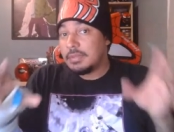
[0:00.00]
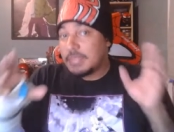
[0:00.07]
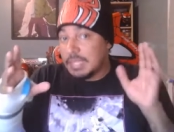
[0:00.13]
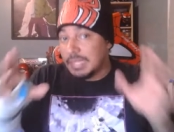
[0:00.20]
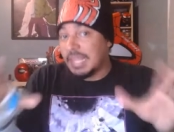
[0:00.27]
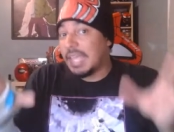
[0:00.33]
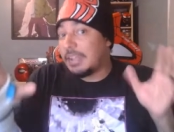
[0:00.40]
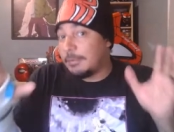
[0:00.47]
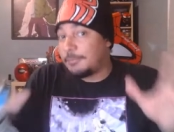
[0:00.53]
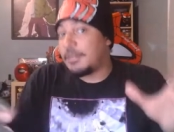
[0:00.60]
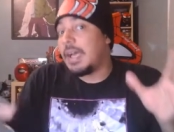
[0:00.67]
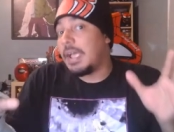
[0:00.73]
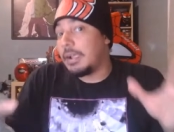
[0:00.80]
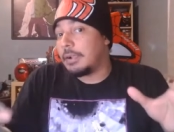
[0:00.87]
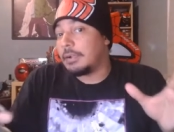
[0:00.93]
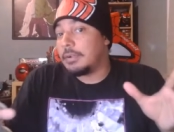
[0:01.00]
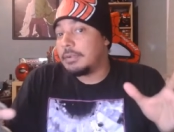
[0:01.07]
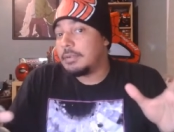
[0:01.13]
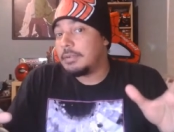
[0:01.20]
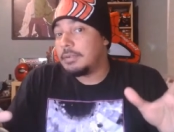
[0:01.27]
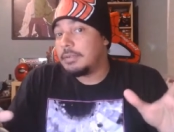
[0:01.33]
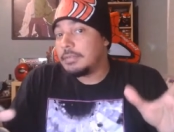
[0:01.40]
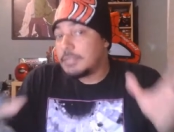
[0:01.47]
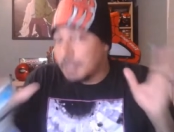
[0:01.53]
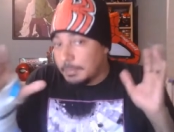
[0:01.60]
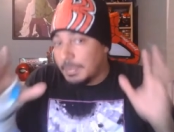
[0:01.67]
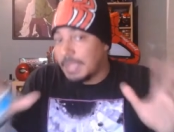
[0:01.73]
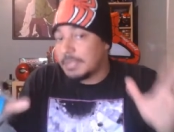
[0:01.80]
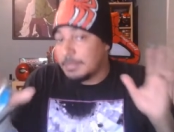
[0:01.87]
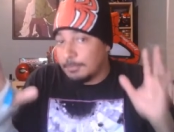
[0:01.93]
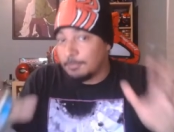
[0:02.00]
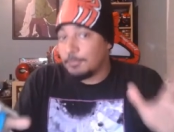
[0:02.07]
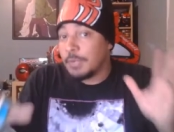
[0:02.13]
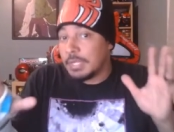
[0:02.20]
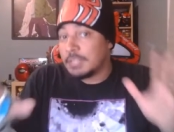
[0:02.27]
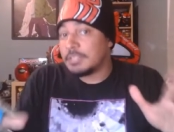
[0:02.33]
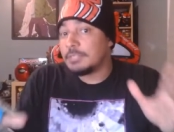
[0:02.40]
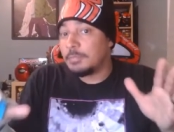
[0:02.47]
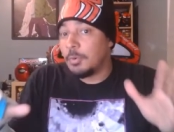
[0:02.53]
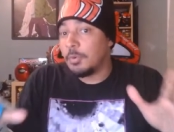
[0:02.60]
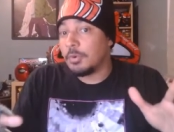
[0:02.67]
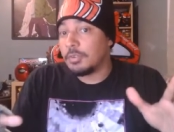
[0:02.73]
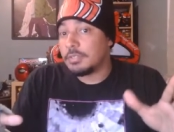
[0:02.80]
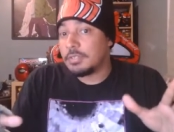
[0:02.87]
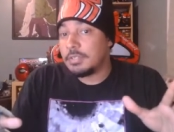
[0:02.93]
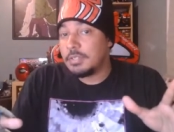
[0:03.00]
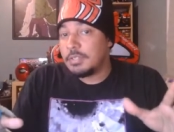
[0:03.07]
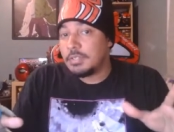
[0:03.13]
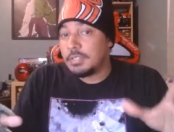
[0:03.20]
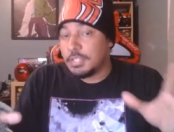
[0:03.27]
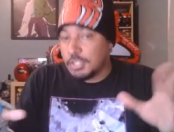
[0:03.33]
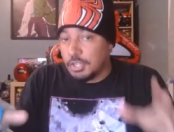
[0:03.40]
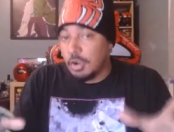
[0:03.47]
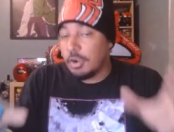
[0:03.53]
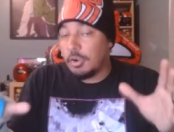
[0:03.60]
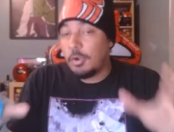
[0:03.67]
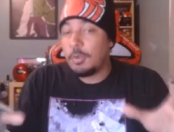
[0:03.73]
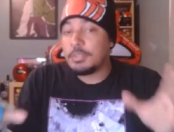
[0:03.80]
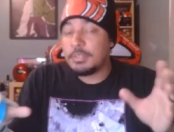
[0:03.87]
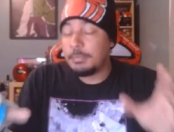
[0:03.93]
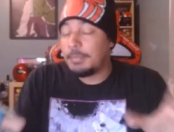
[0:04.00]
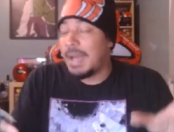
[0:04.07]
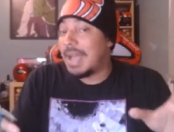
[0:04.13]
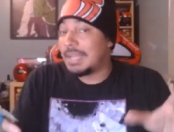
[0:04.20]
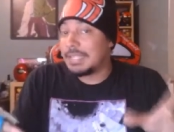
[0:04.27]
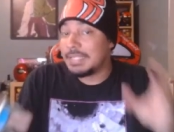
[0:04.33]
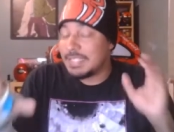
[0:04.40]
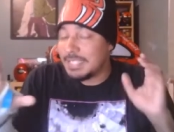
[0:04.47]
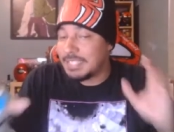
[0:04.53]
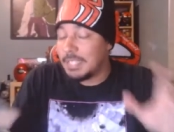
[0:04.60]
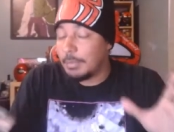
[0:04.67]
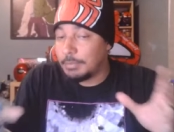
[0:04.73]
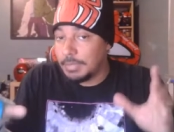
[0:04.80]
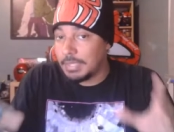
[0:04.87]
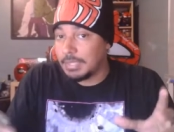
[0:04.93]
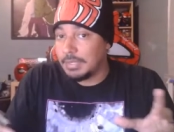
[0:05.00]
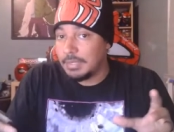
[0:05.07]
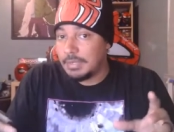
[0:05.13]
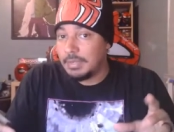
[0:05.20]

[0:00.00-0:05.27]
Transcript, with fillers: to light a fire, to make some freaking s'mores, to charcoal some bodies, something.